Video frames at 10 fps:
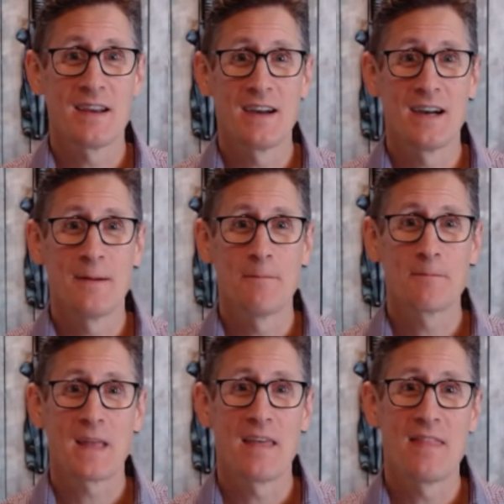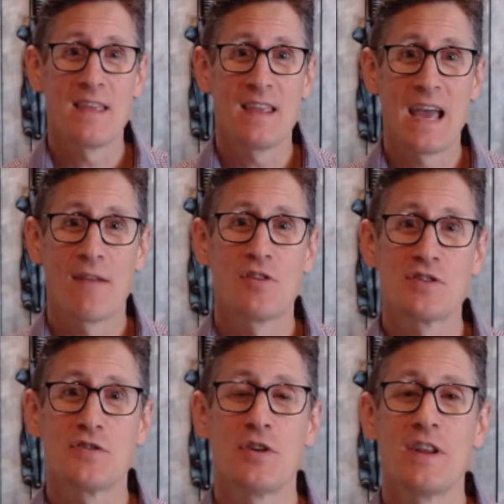the
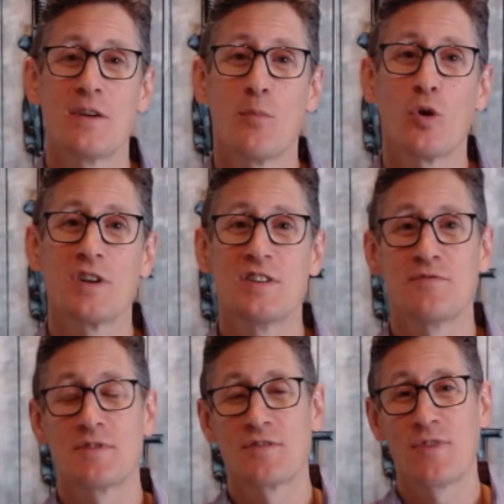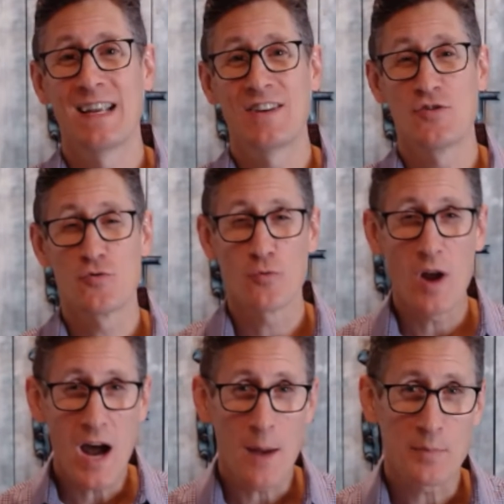average 30-year mortgage interest rate
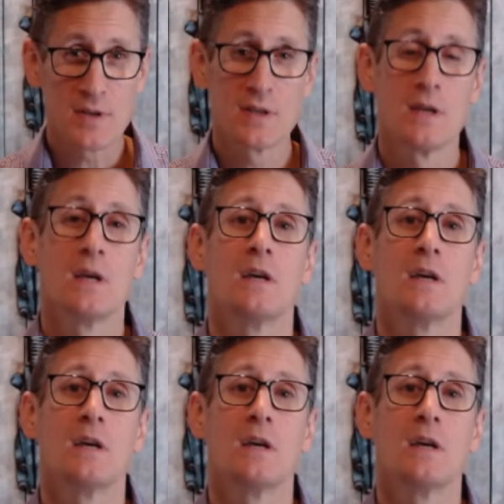dropped